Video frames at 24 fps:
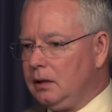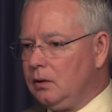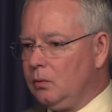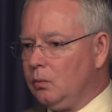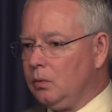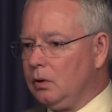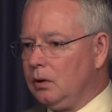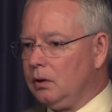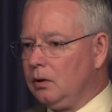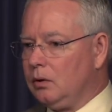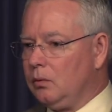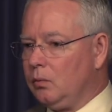
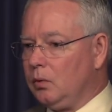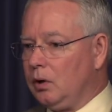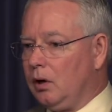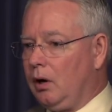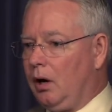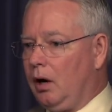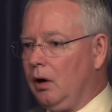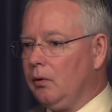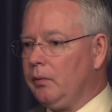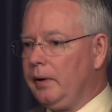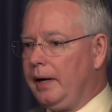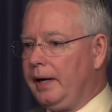We're
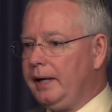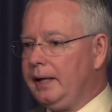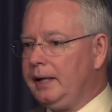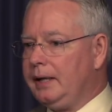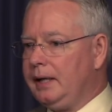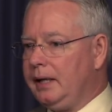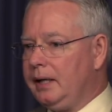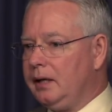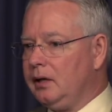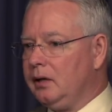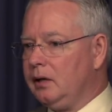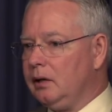already
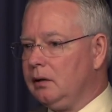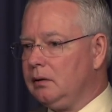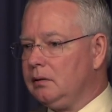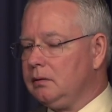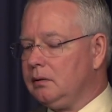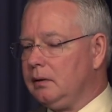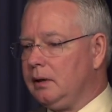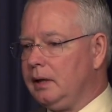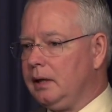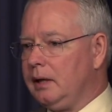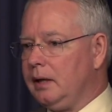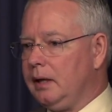near,
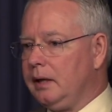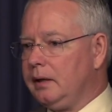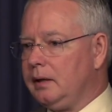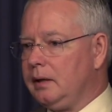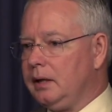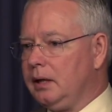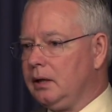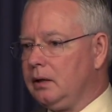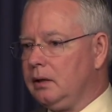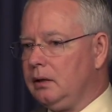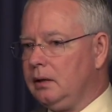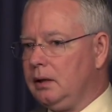I
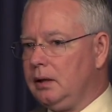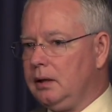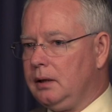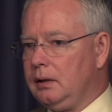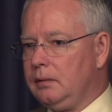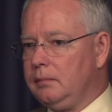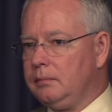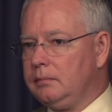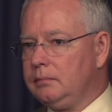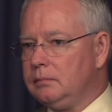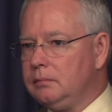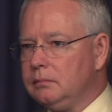think,
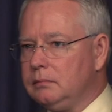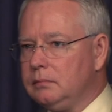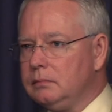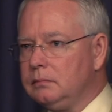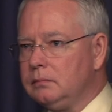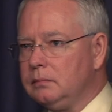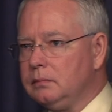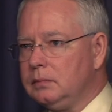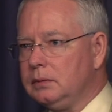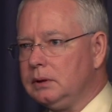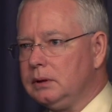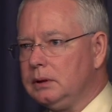
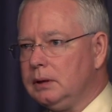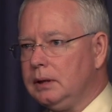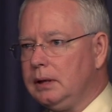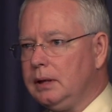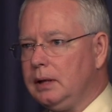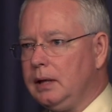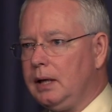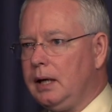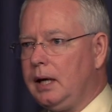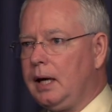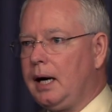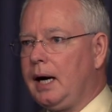
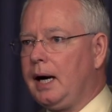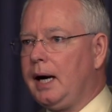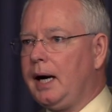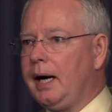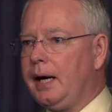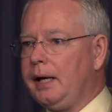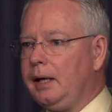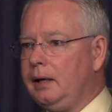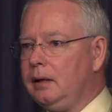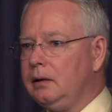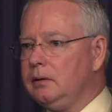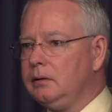a
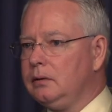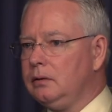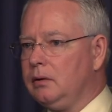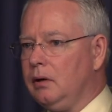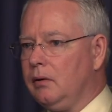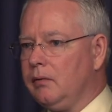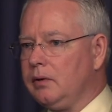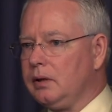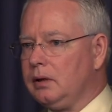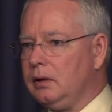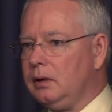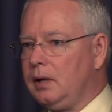high
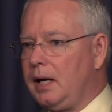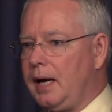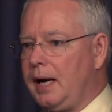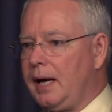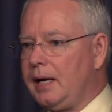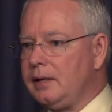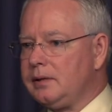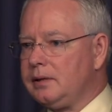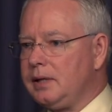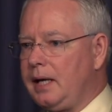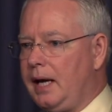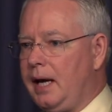over the
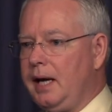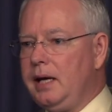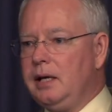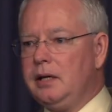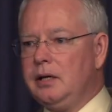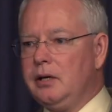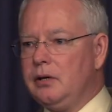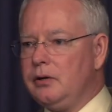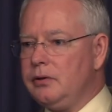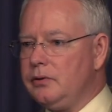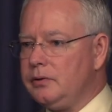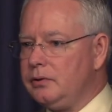last 8
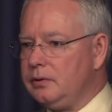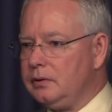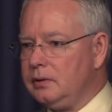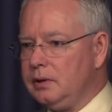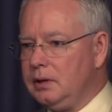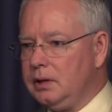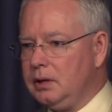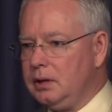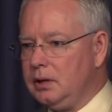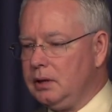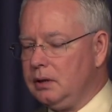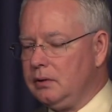years
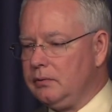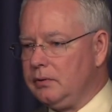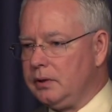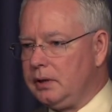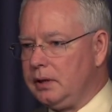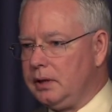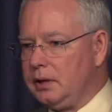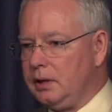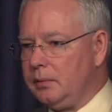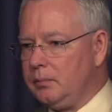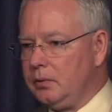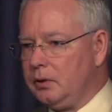for
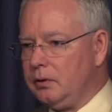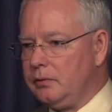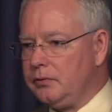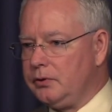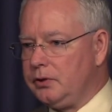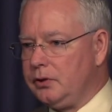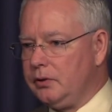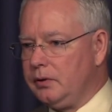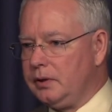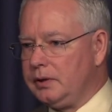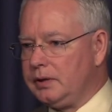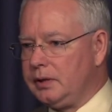the number of
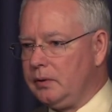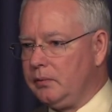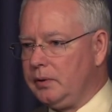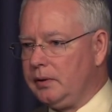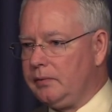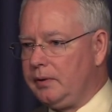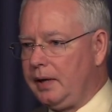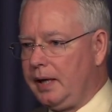shootings that we've